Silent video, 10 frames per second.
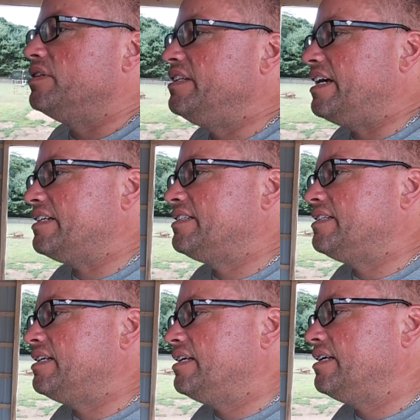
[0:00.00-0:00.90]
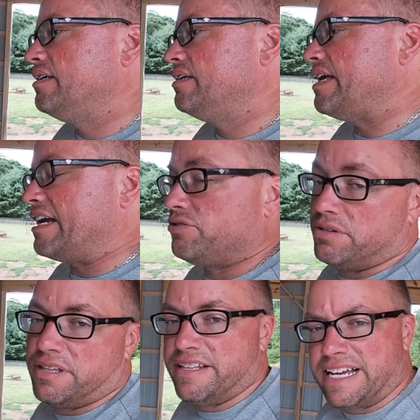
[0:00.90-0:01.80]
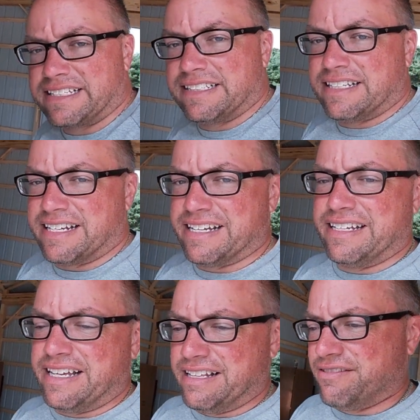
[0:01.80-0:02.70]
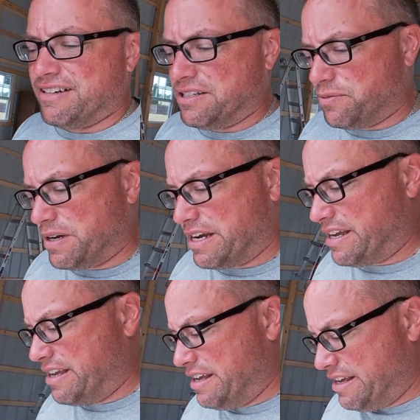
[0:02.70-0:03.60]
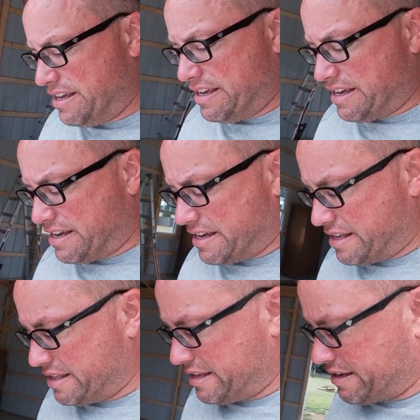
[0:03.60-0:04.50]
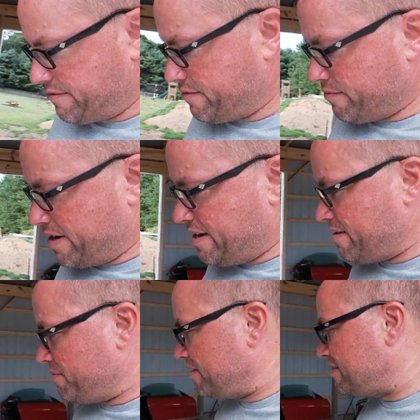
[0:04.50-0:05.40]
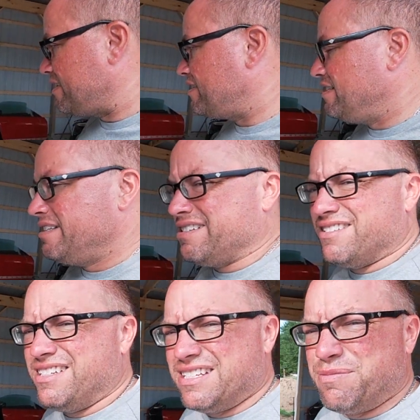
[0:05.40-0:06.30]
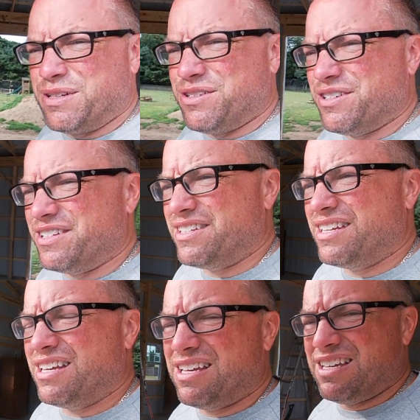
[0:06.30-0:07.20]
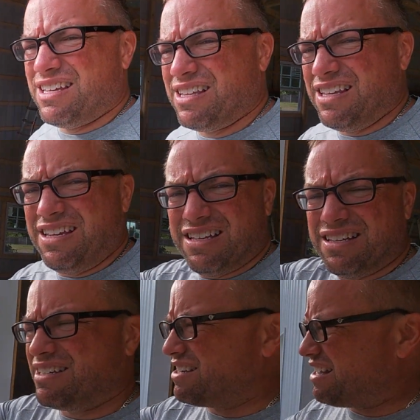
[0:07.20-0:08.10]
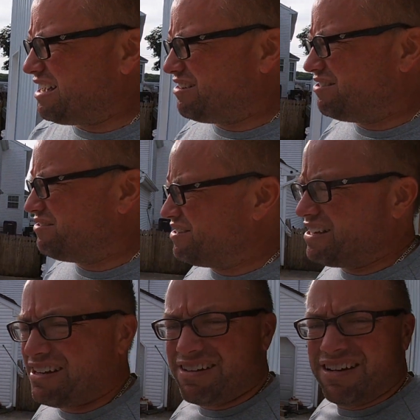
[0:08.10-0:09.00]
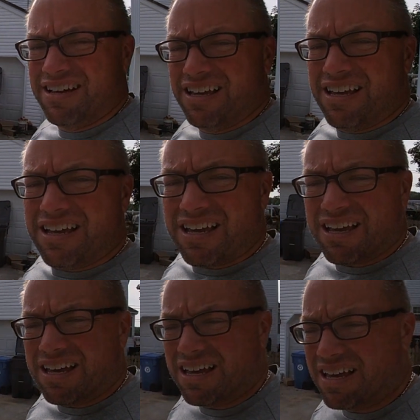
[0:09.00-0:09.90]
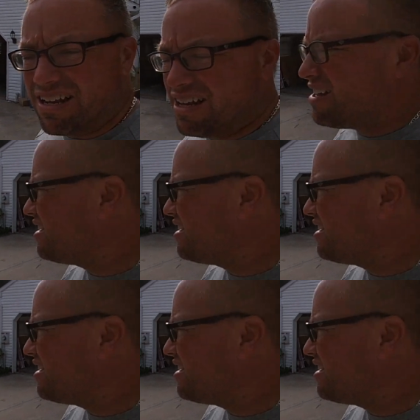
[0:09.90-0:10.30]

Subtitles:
next thing, and the reason why the Ram is not in here is because it is out over there, and